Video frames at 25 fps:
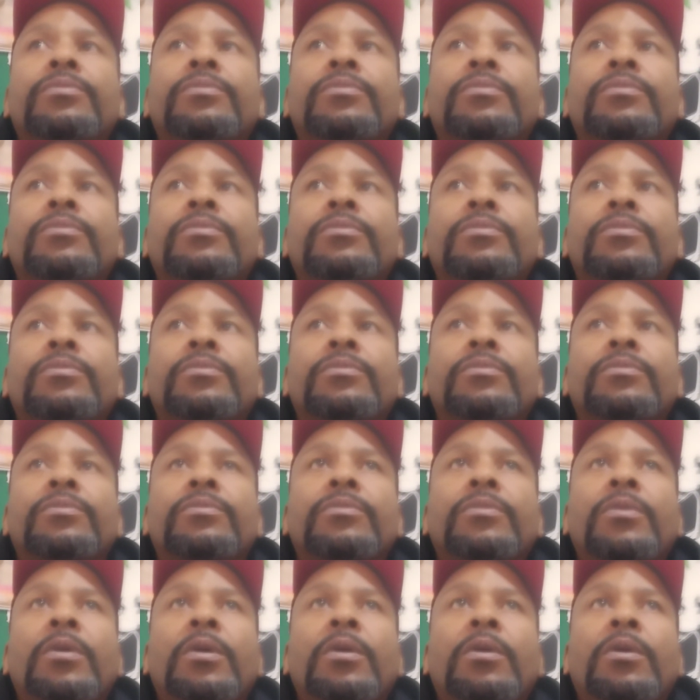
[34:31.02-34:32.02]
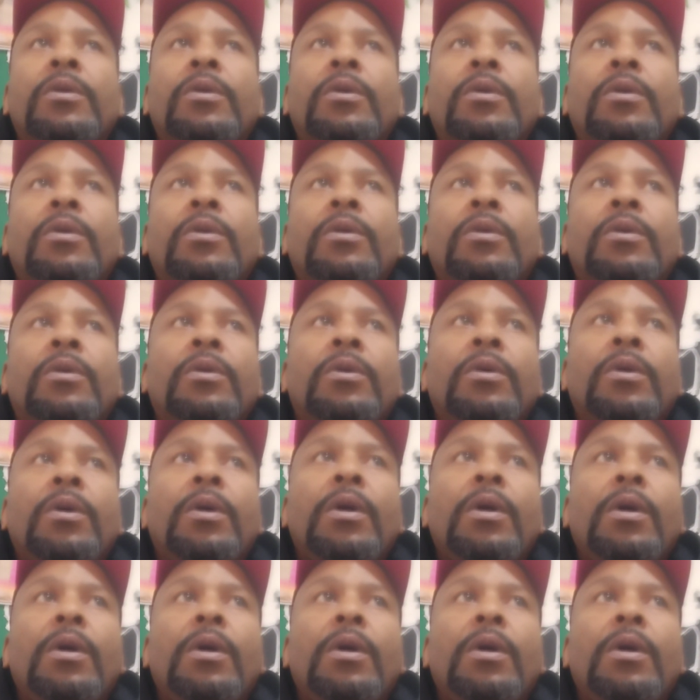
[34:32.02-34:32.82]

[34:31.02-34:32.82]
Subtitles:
(silence)